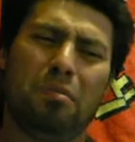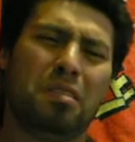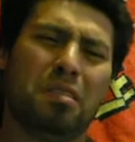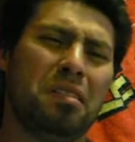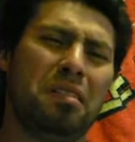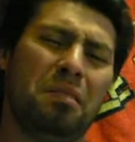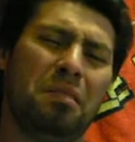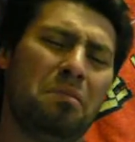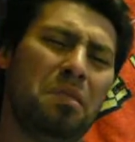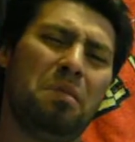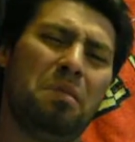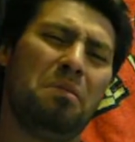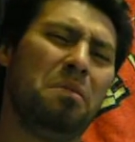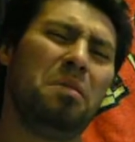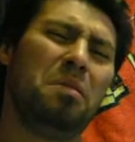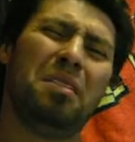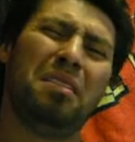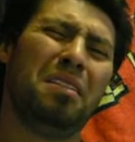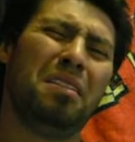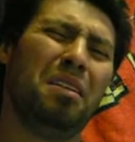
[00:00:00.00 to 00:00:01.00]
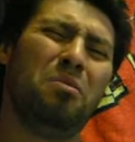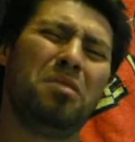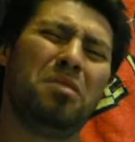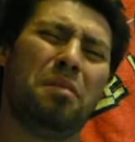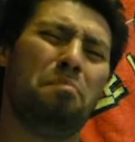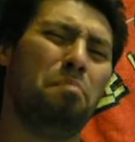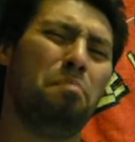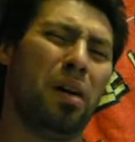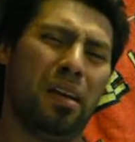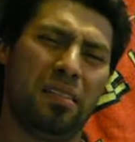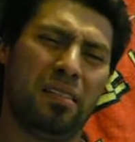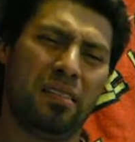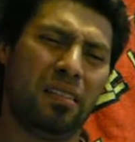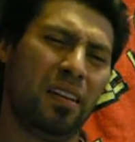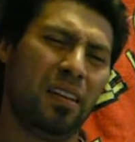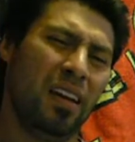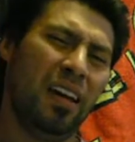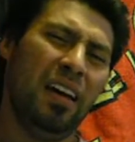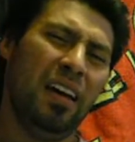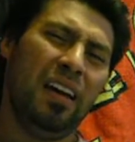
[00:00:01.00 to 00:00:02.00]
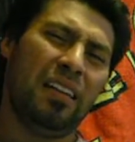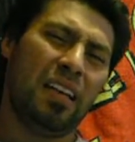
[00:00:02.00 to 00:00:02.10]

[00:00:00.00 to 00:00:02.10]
It was a bust.